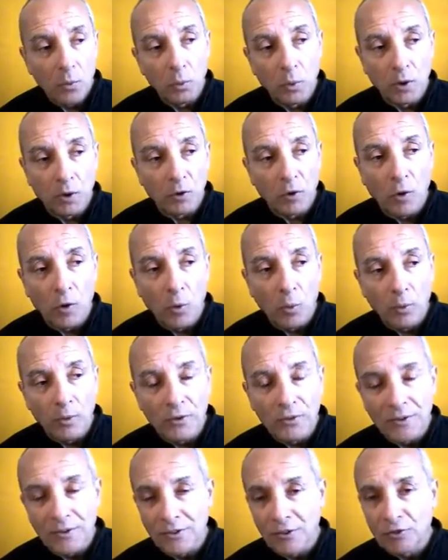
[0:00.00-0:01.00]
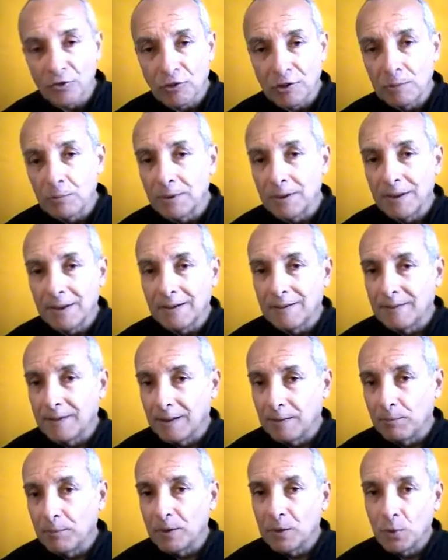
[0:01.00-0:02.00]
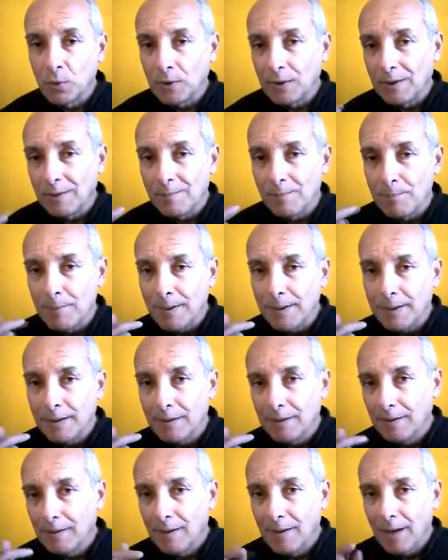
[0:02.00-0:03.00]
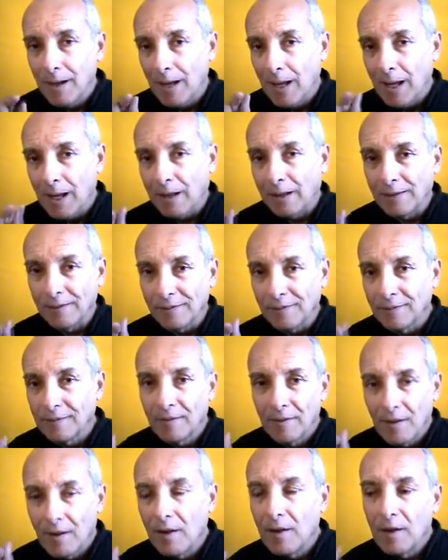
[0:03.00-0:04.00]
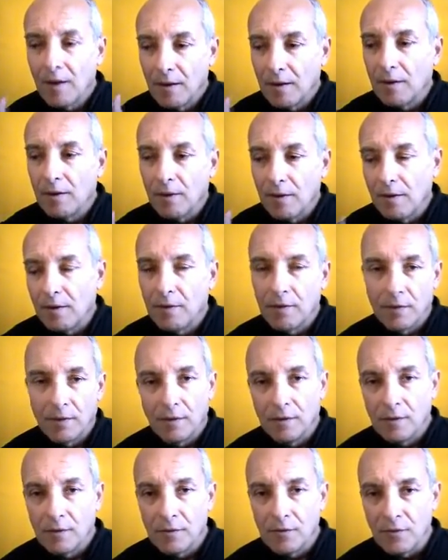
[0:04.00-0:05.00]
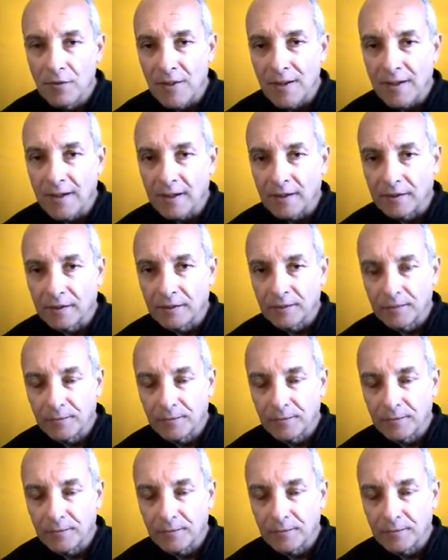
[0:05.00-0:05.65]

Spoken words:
We are always discriminating between me and there.